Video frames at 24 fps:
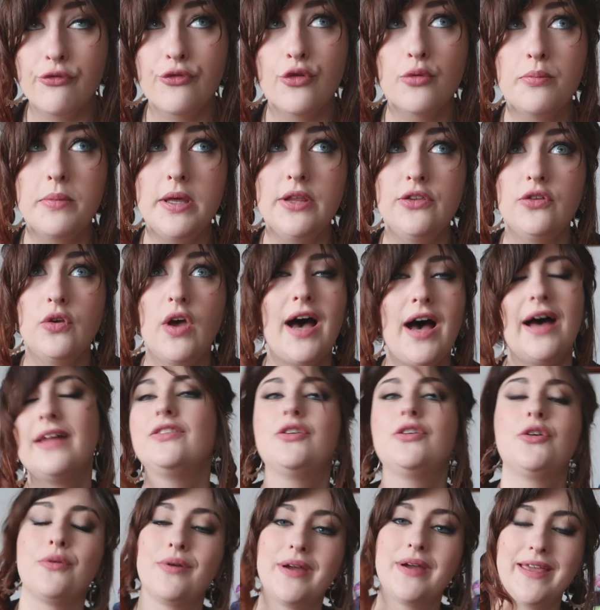for me to
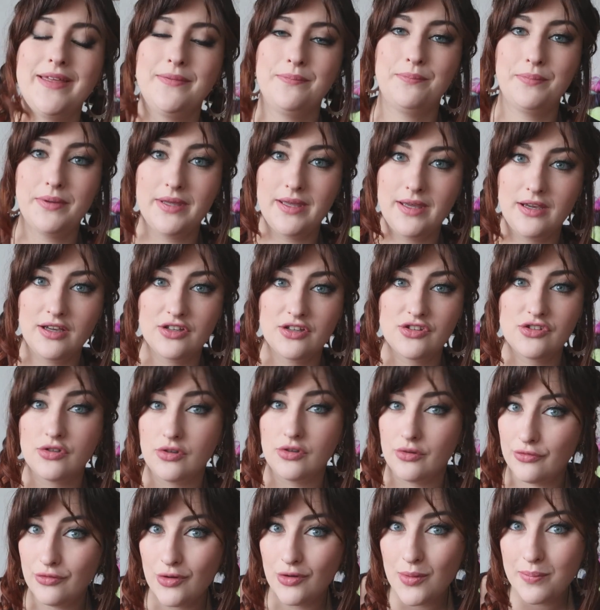add grey and pink
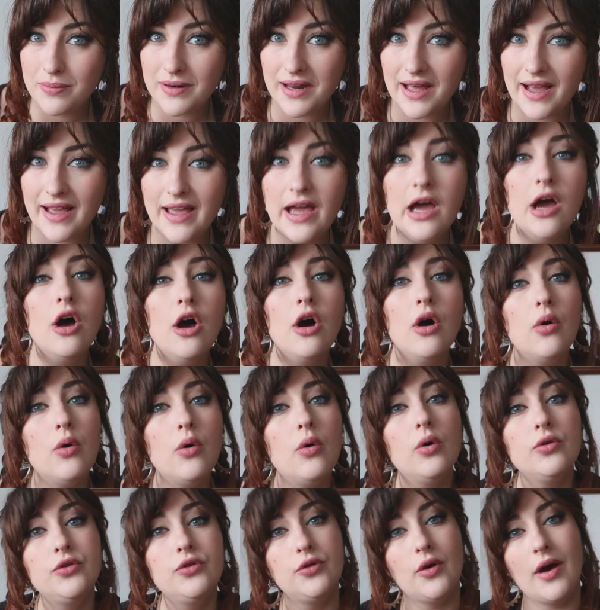to the 4-ply
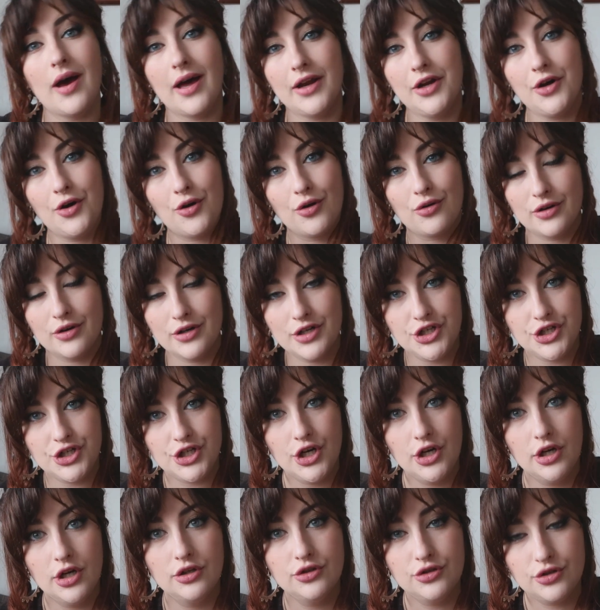or to add orange
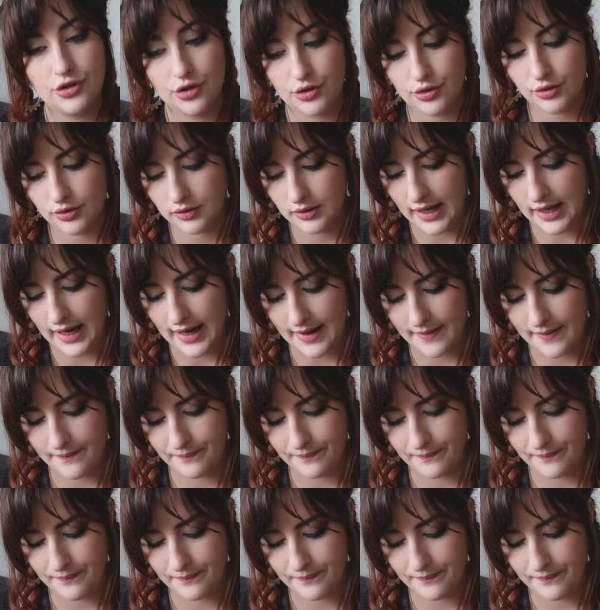to